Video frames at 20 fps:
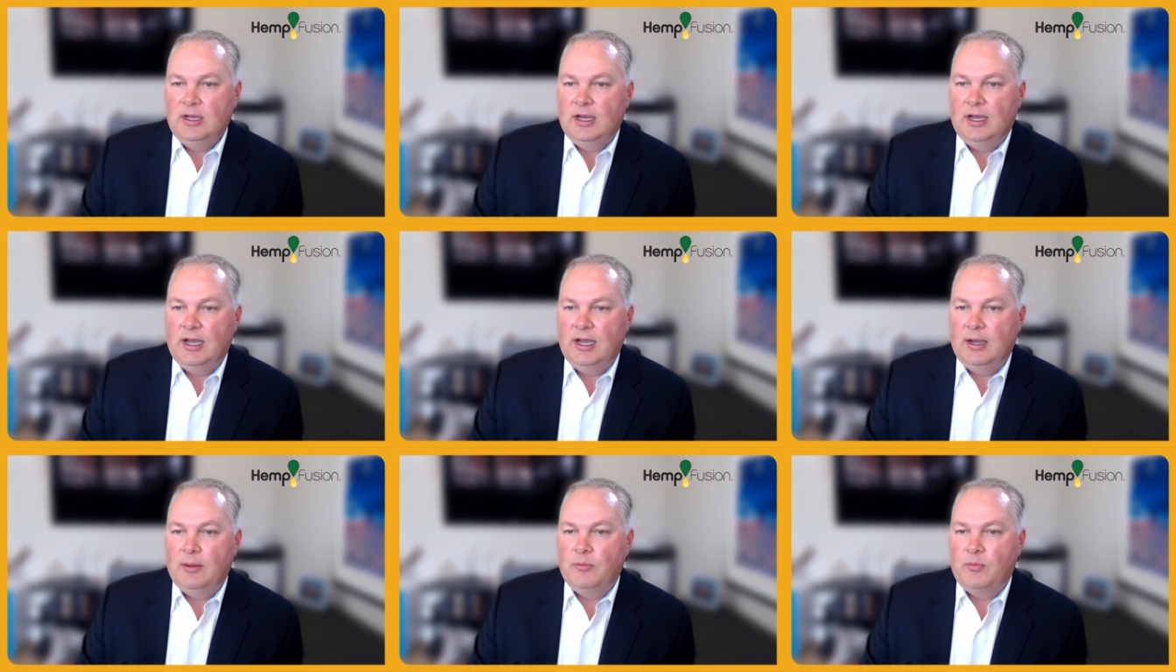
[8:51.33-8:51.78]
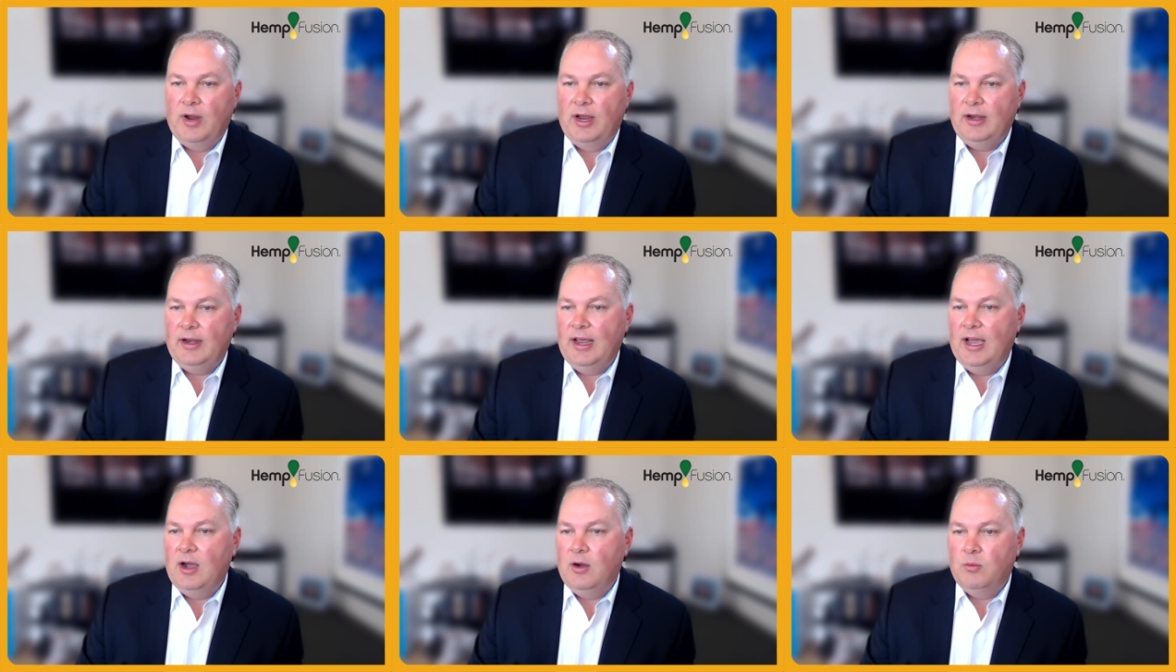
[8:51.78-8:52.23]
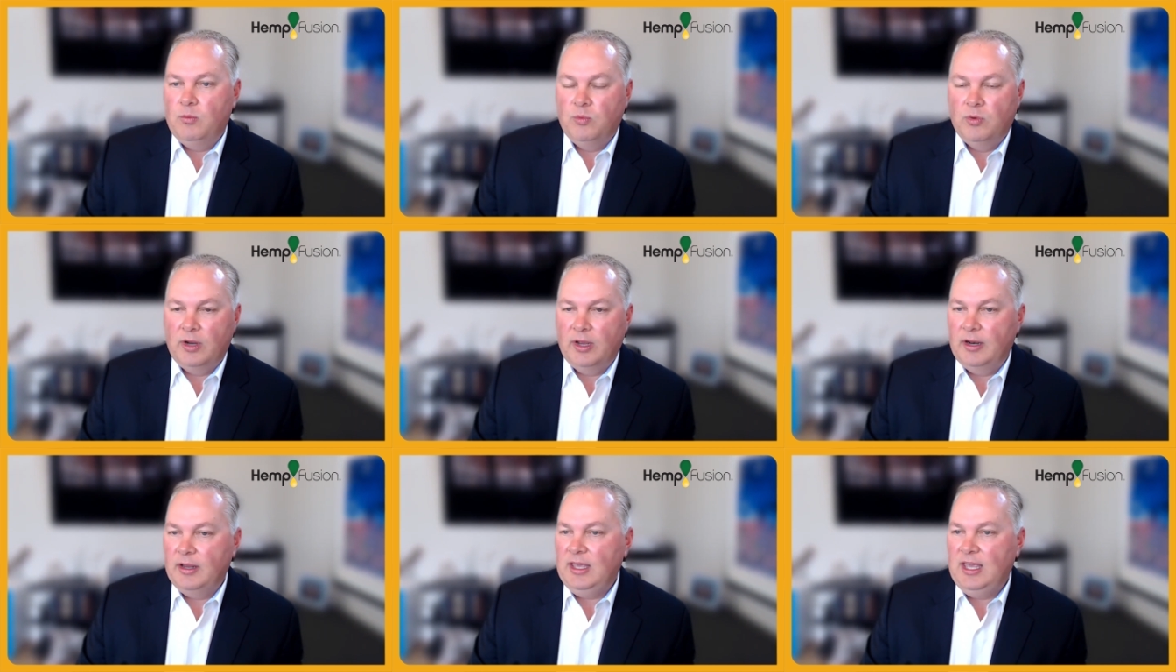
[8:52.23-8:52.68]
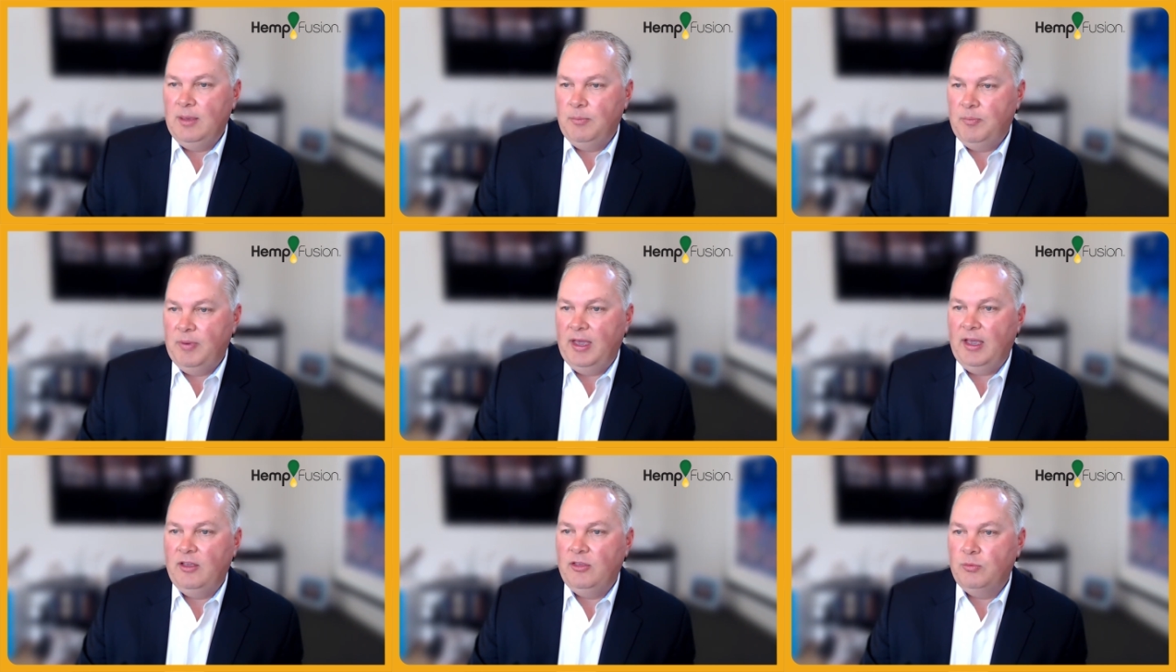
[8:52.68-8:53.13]
Um, right now, we're going to keep
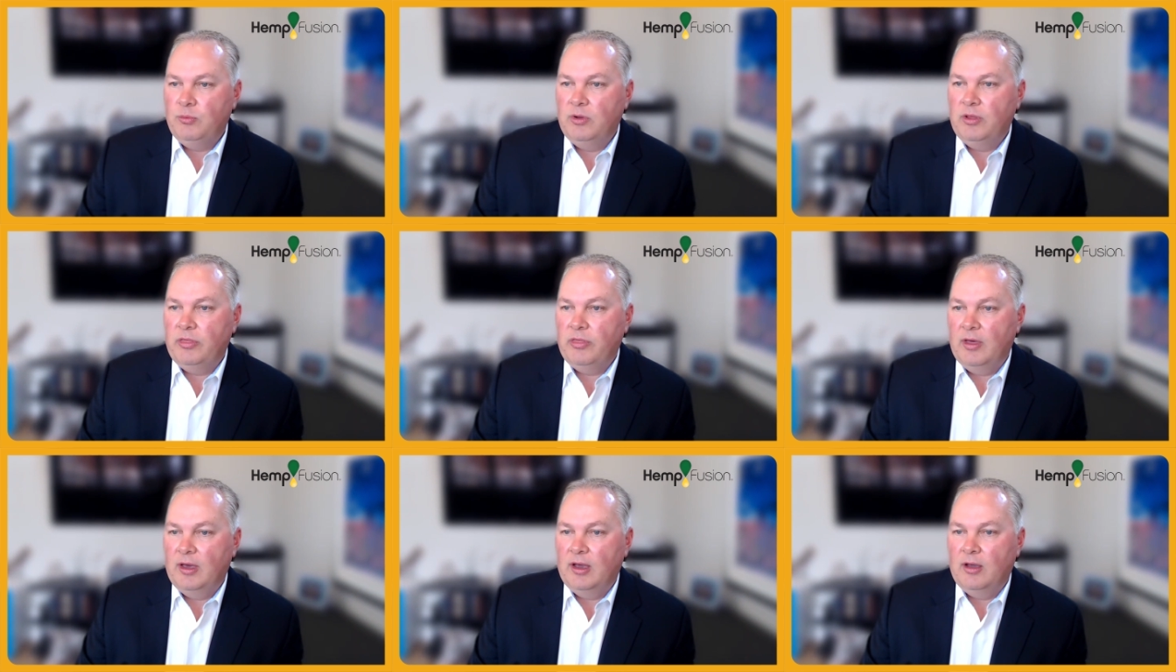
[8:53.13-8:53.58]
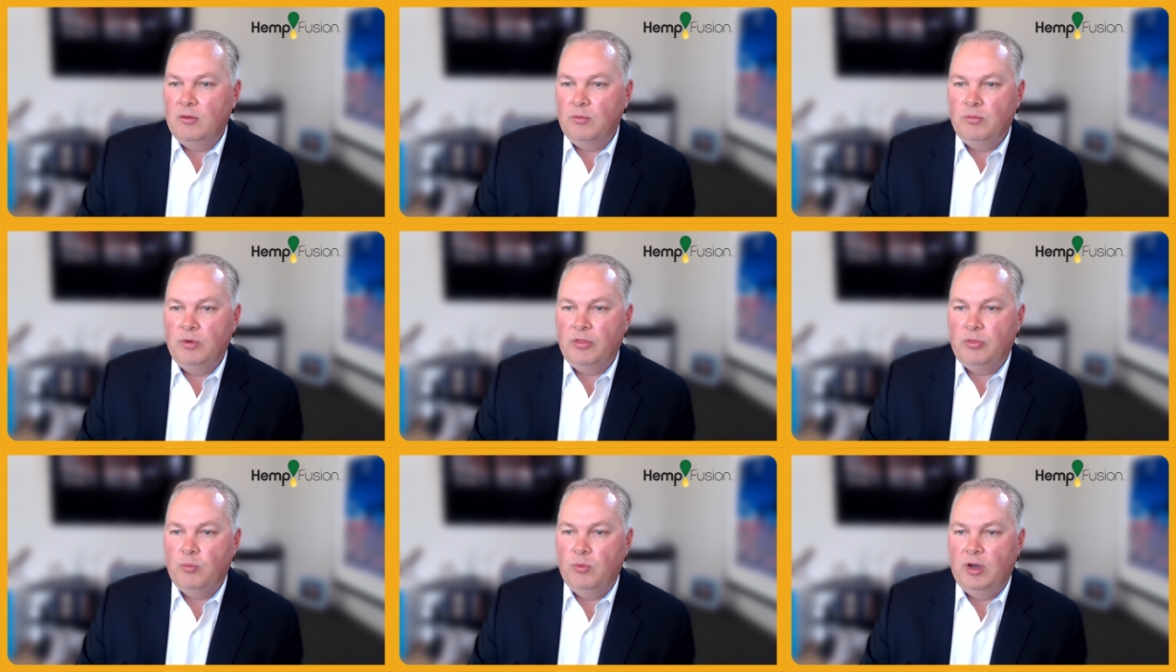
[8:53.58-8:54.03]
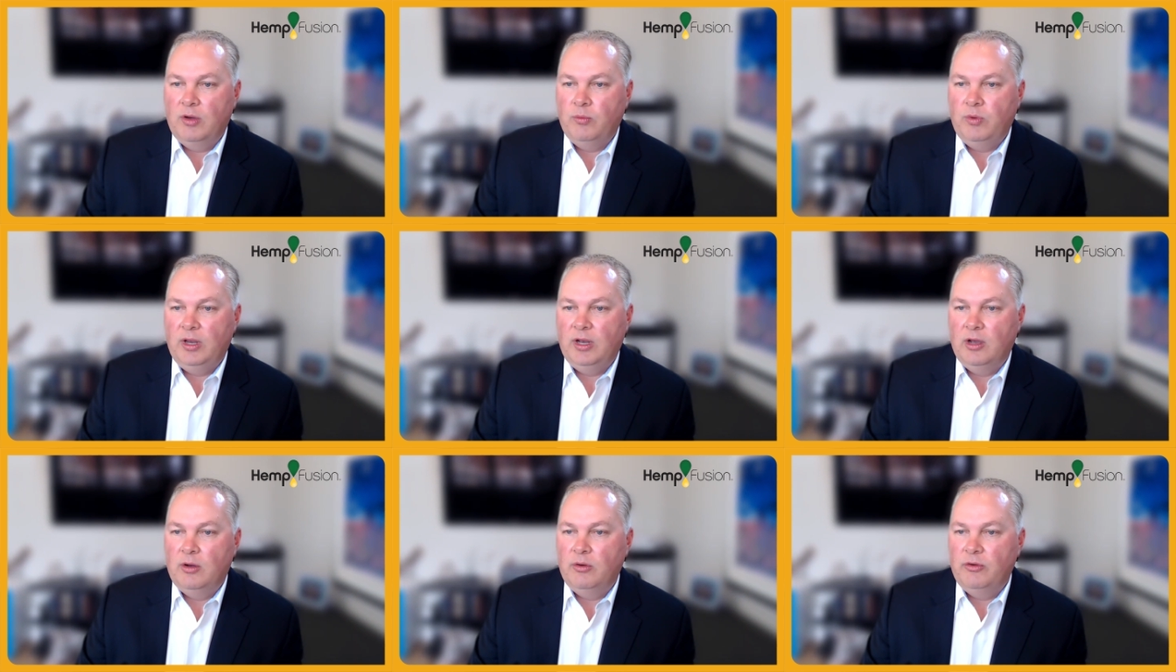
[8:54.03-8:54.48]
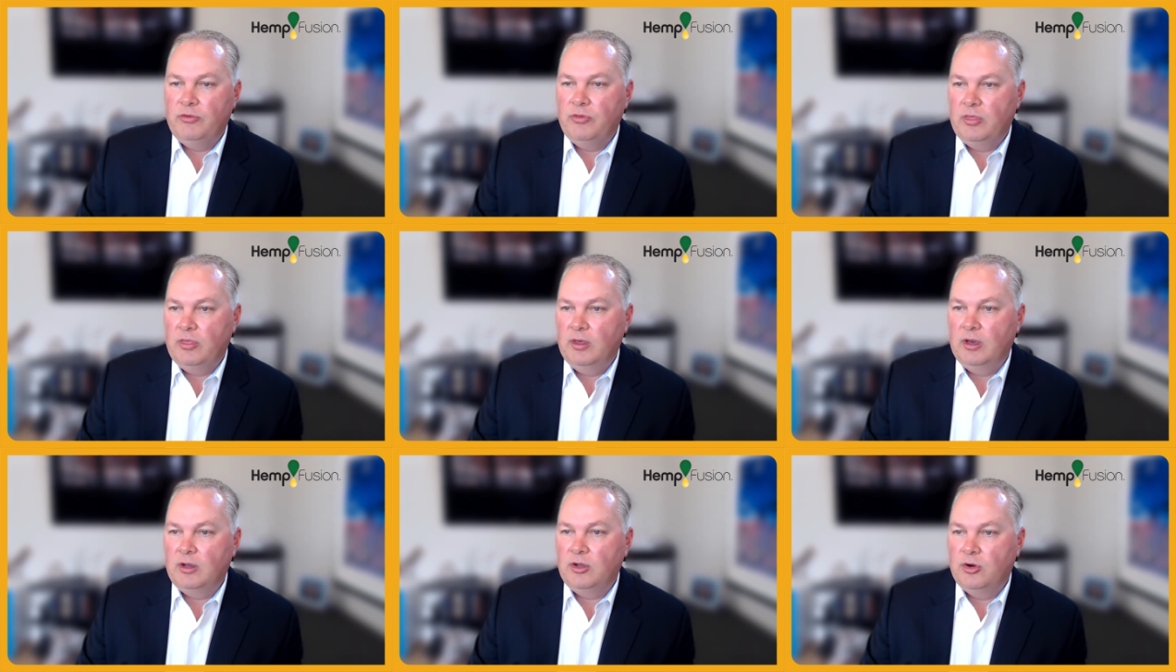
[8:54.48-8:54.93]
pace with uh, with what we know as
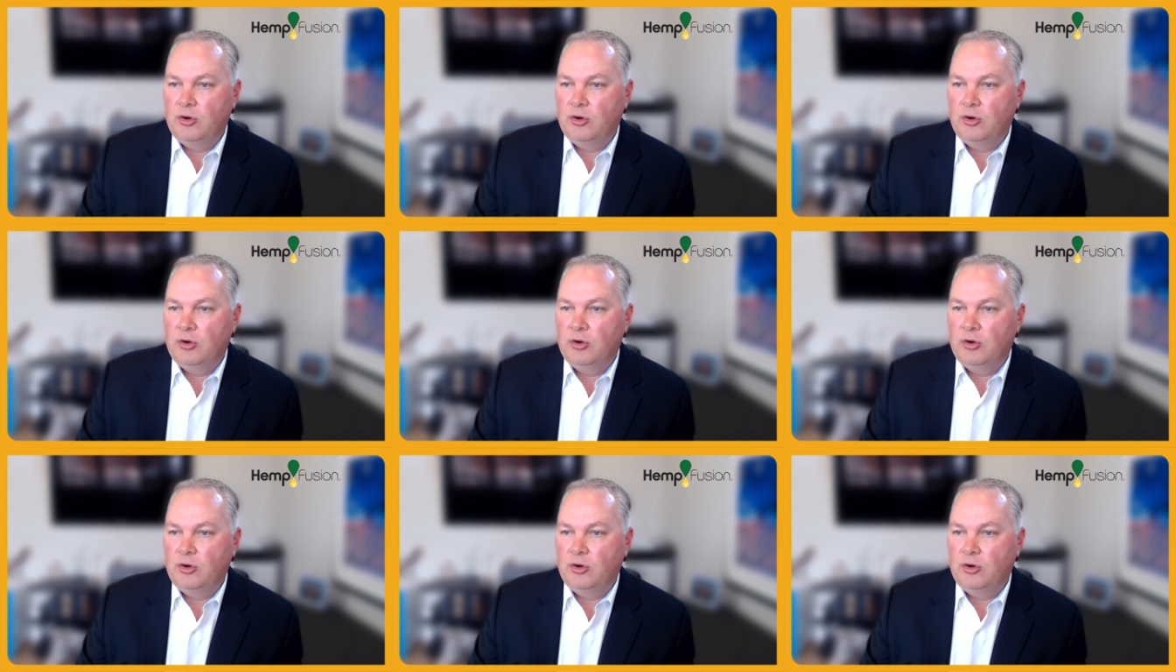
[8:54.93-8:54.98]
the